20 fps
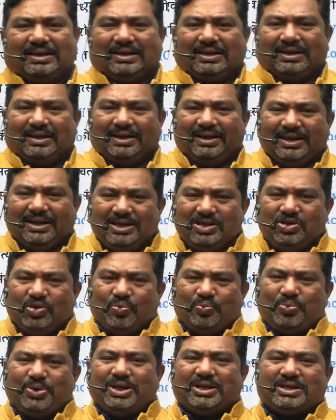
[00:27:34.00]
In
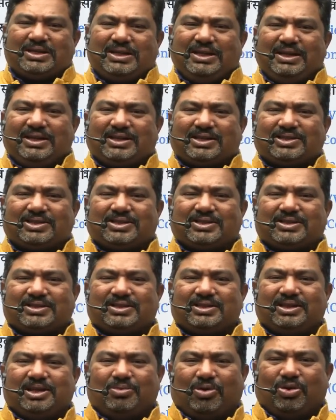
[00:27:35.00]
UPSC it's
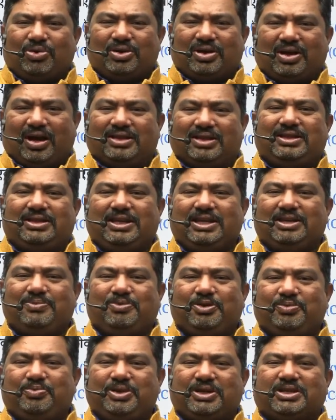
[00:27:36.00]
about Gandhi, in
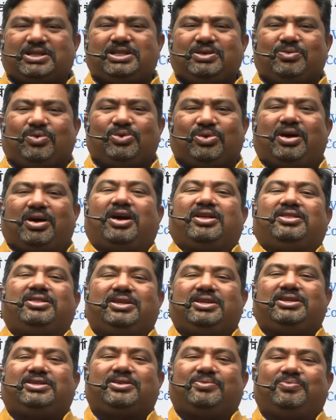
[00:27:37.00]
BPSC about
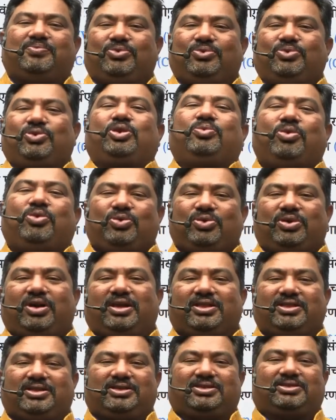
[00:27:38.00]
Gandhism, more about
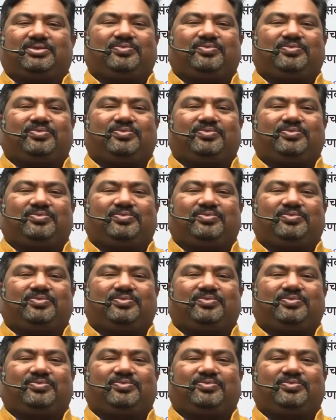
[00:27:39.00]
Gandhism.